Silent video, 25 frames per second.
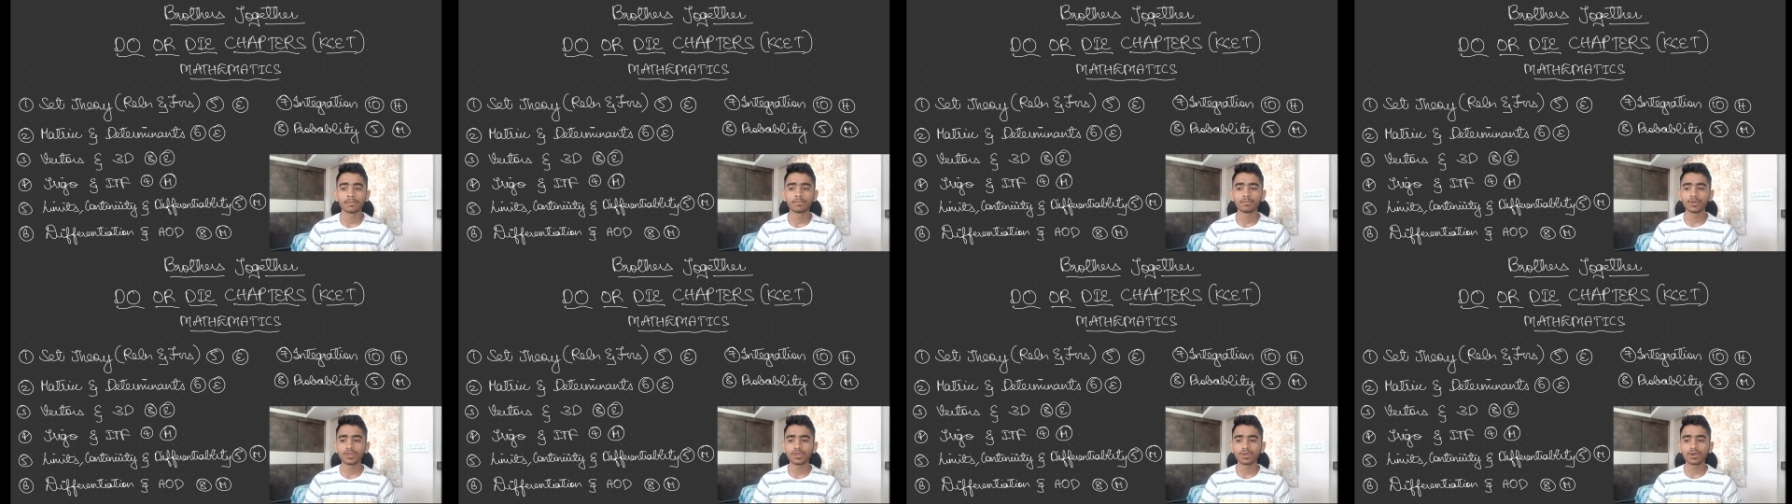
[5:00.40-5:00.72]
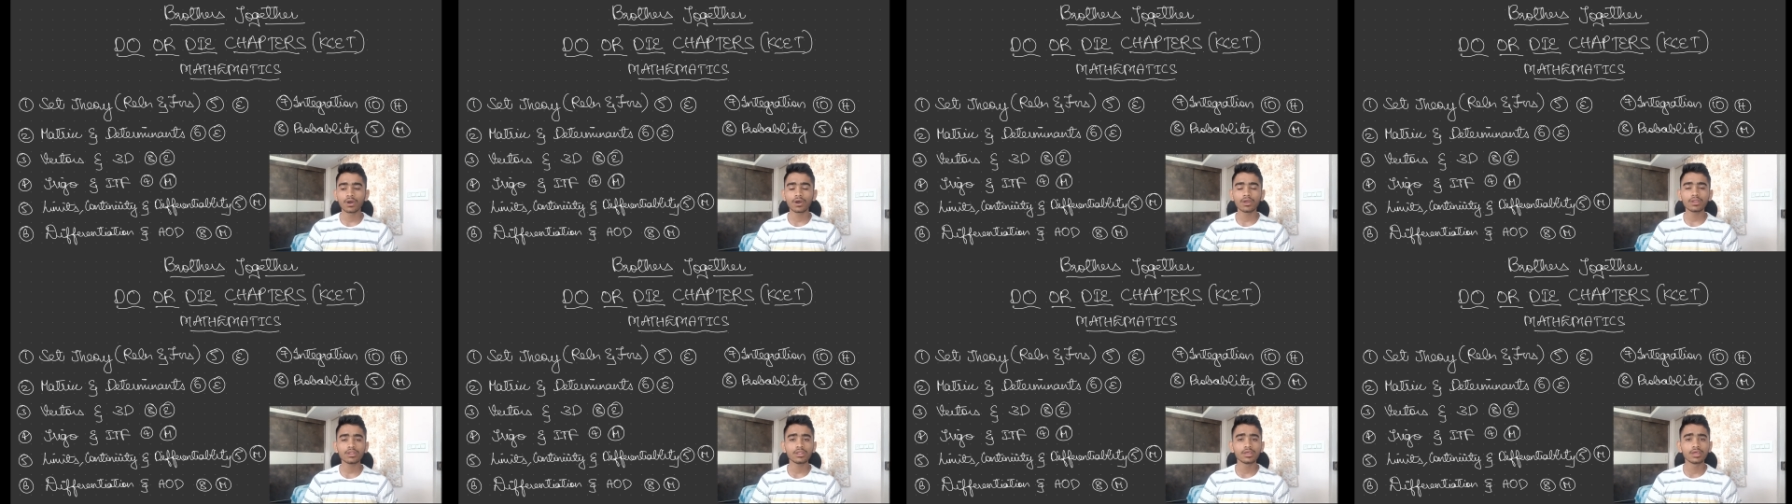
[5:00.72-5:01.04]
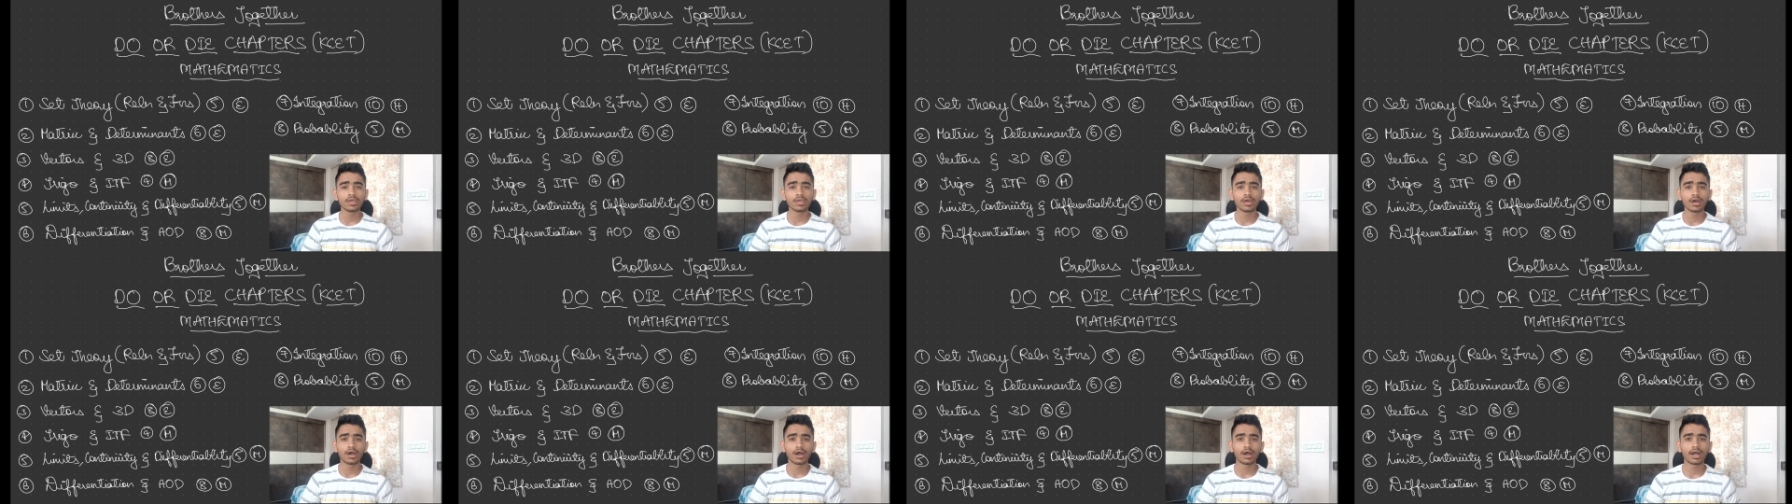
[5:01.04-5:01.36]
moving on
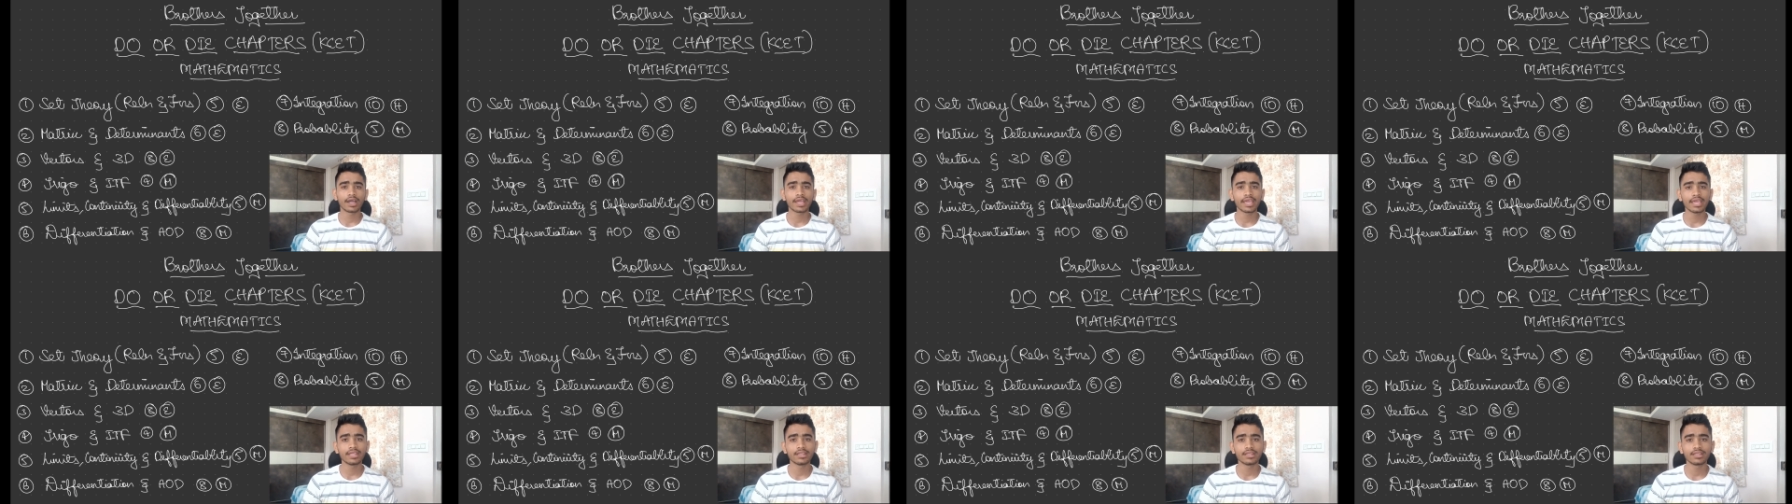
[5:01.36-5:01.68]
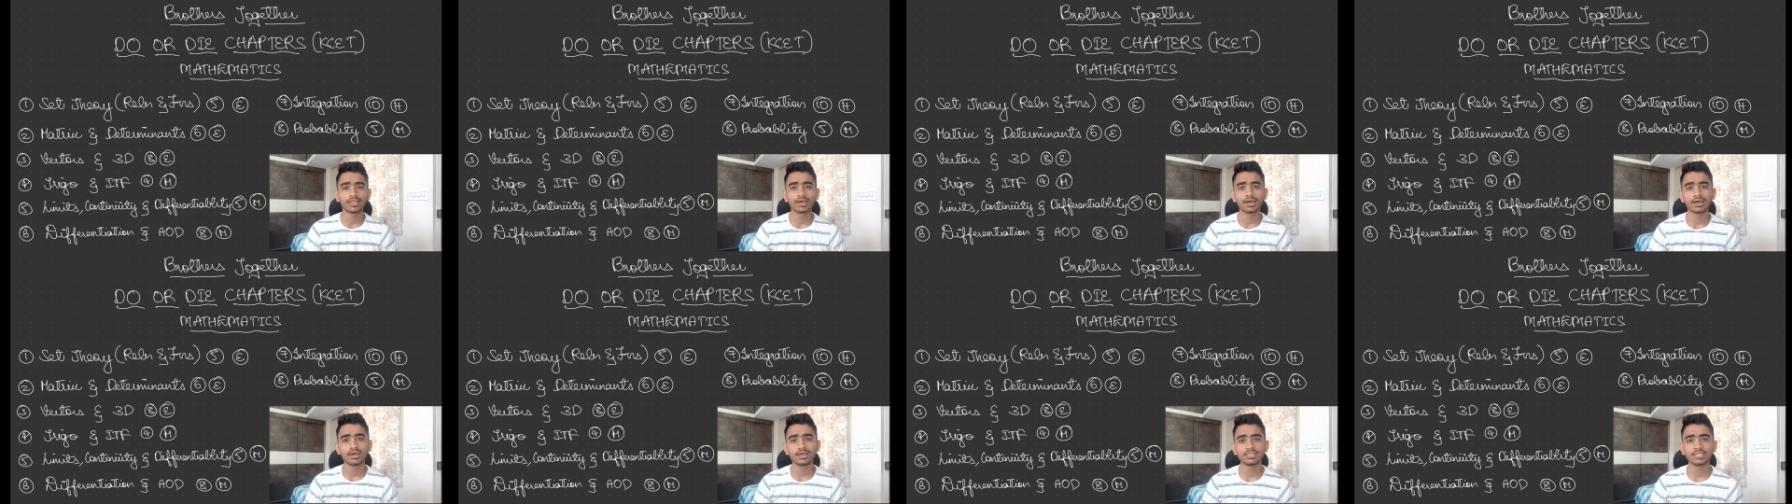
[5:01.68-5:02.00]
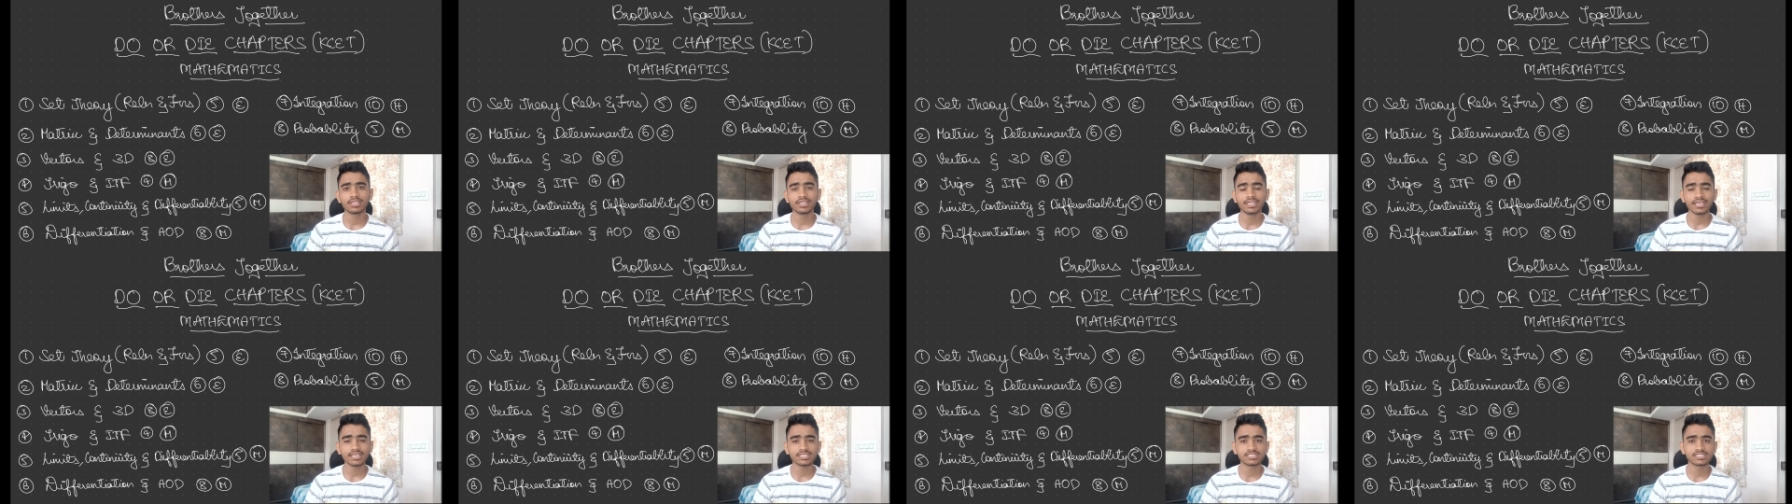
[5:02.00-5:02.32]
again uh,
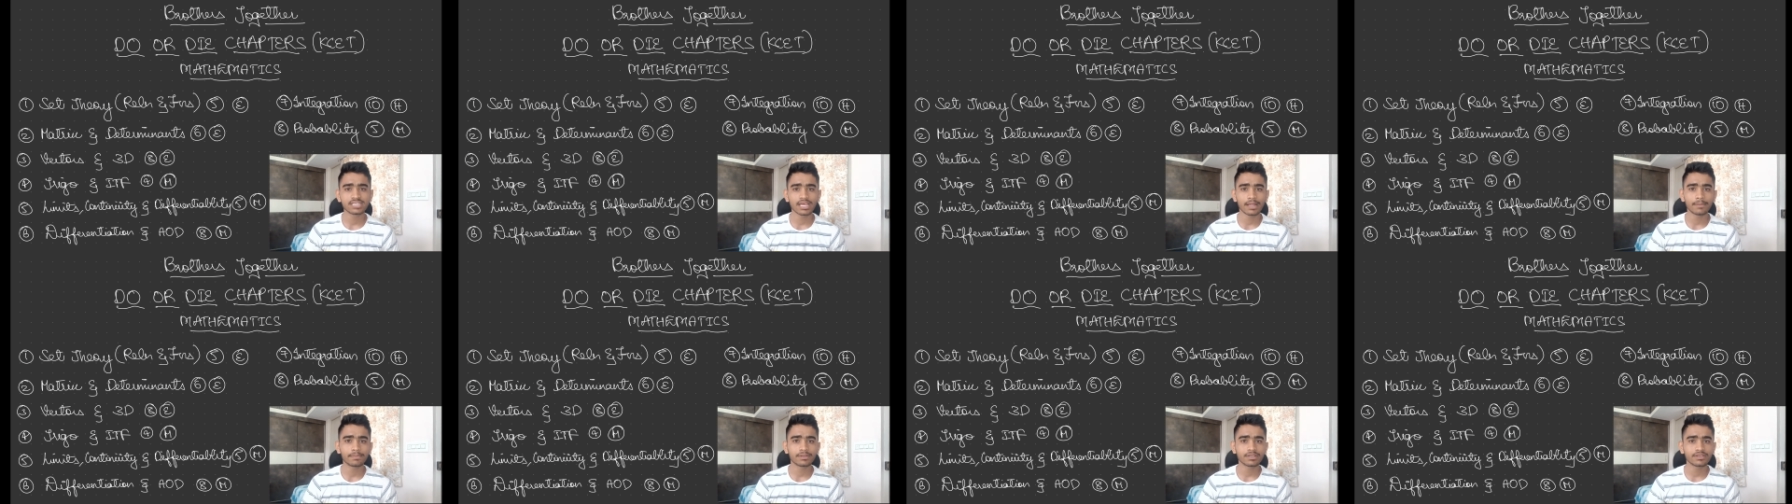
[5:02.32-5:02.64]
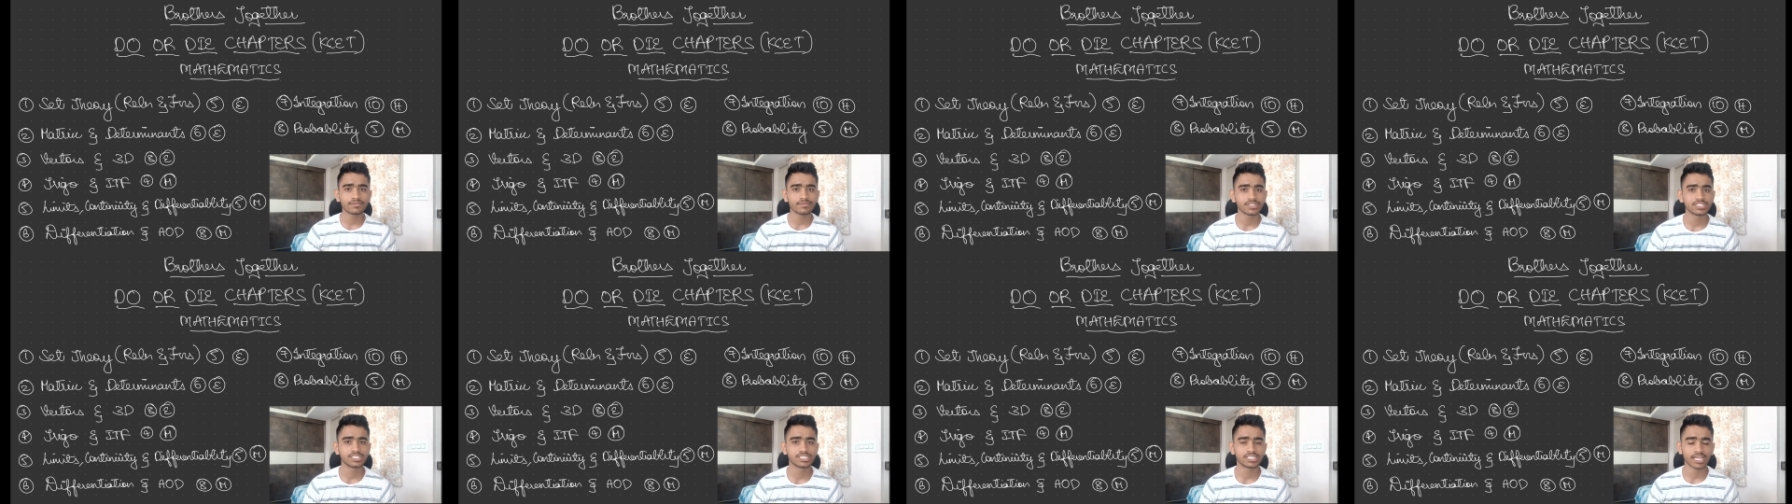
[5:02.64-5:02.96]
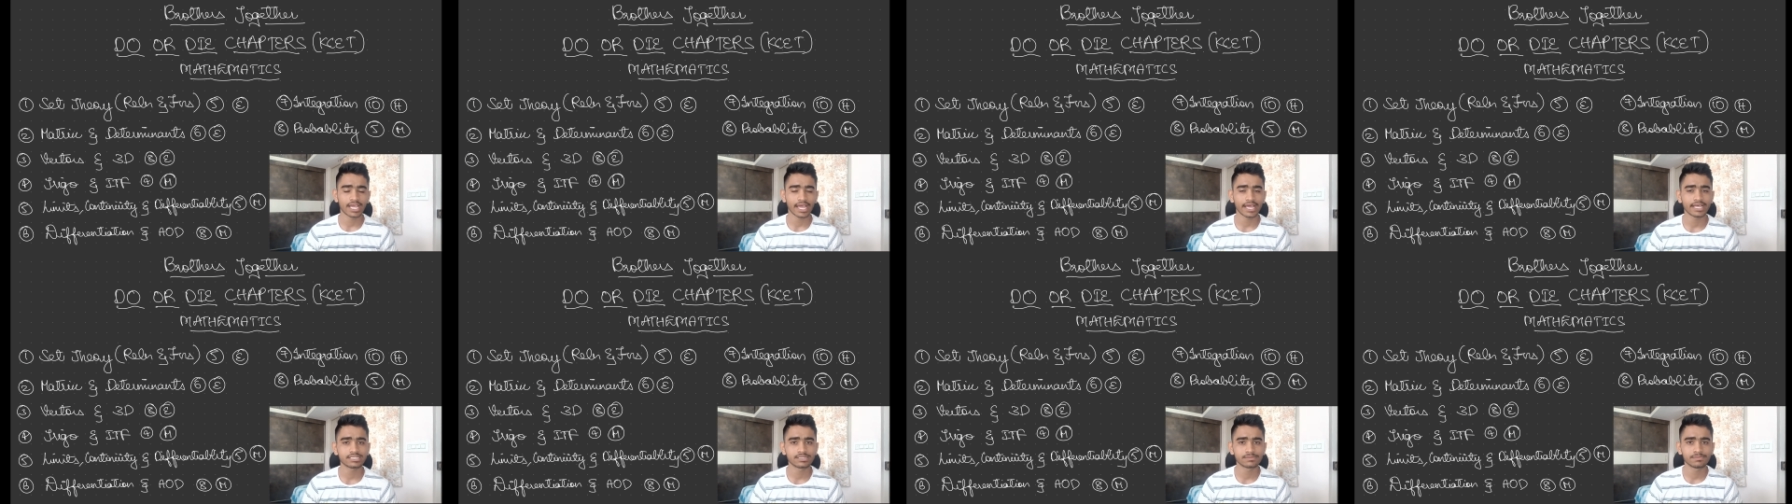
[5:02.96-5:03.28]
the next chapter which
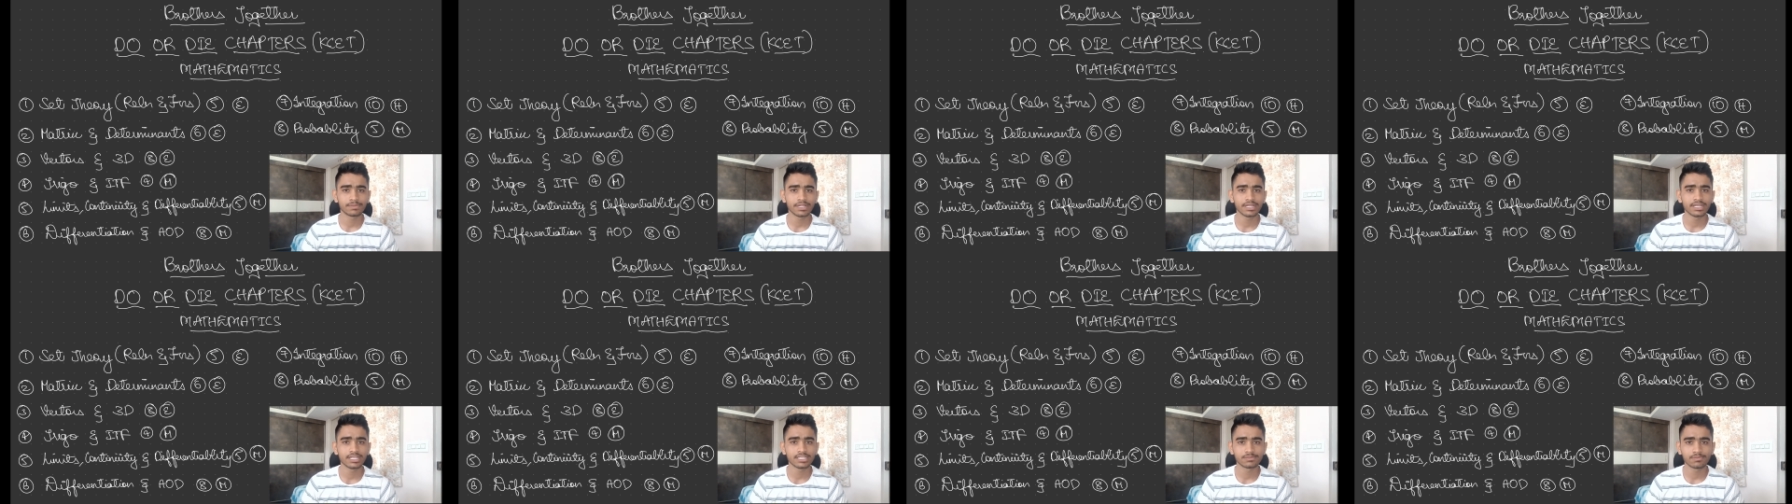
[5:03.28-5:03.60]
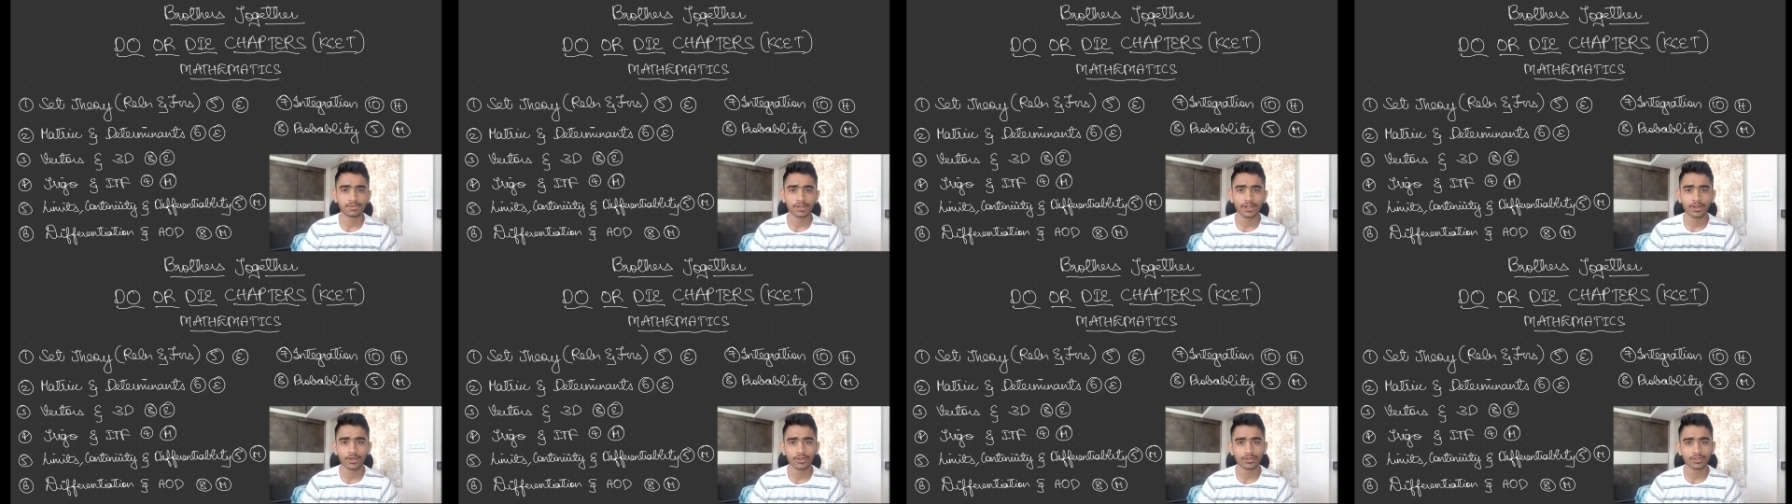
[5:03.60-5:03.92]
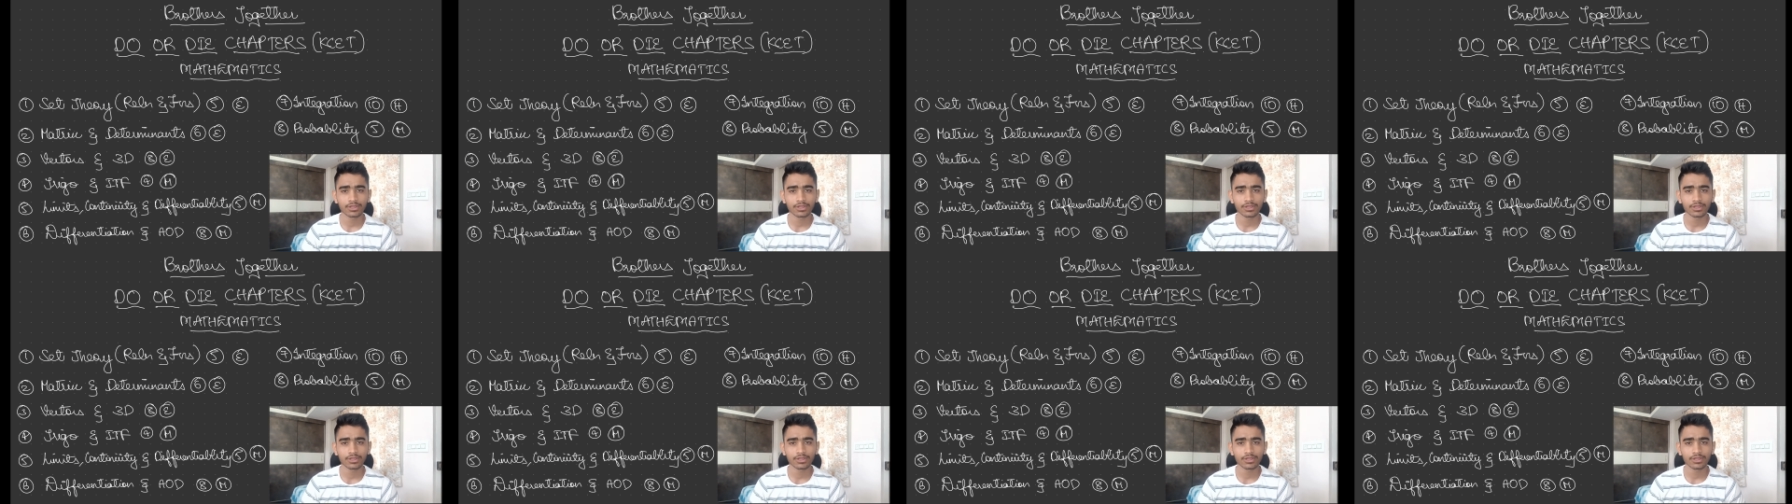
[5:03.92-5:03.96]
has been displayed